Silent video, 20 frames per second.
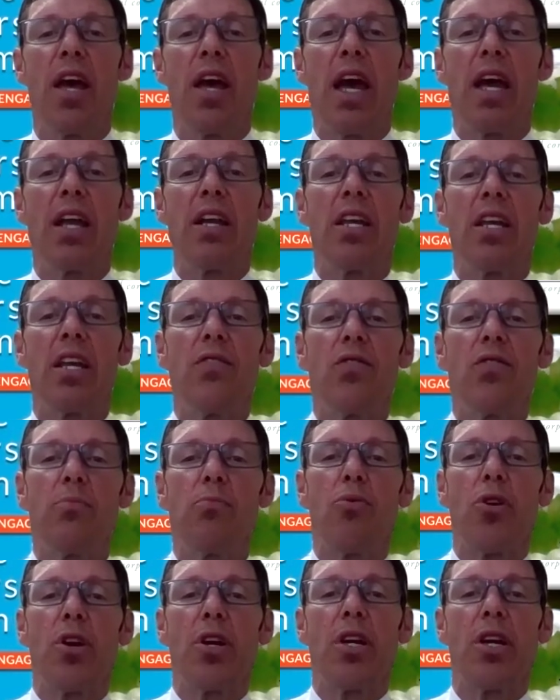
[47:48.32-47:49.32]
and even
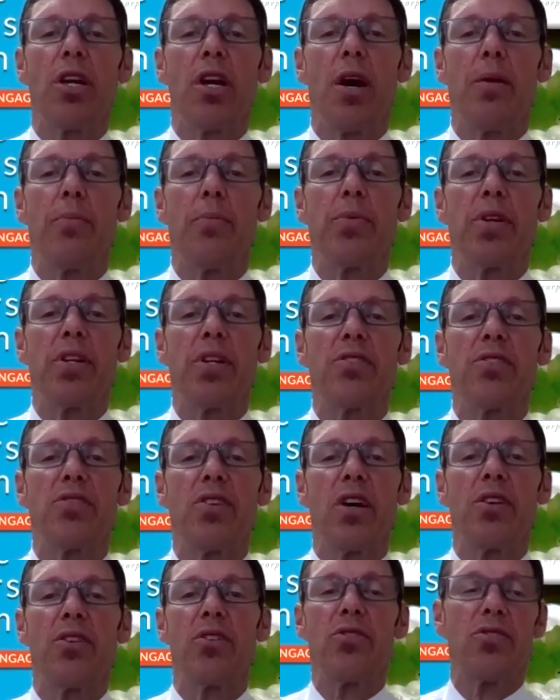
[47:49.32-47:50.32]
bringing companies
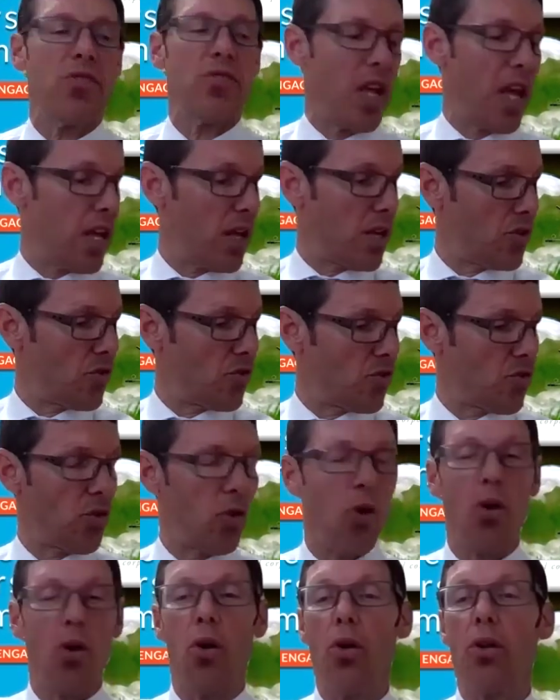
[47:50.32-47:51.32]
under state
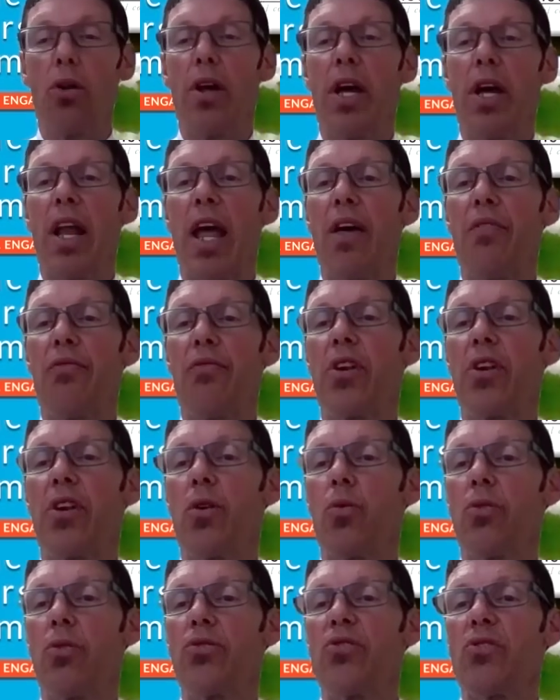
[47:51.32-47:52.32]
control. And Anthony,
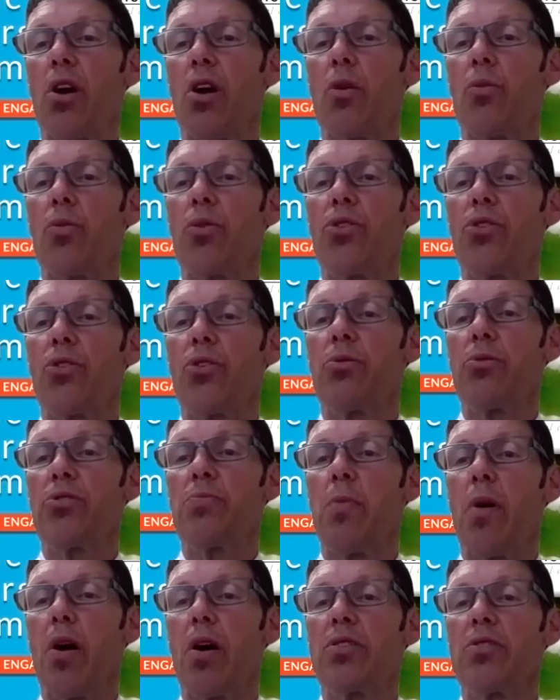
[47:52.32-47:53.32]
we'll start with your
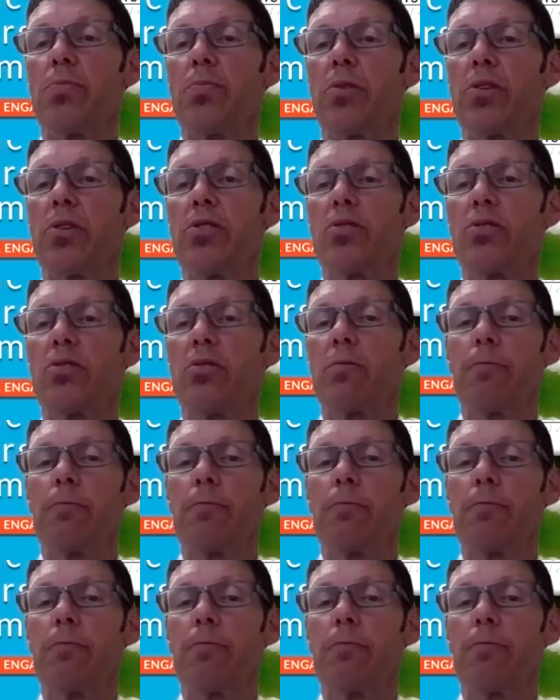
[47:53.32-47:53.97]
response, please.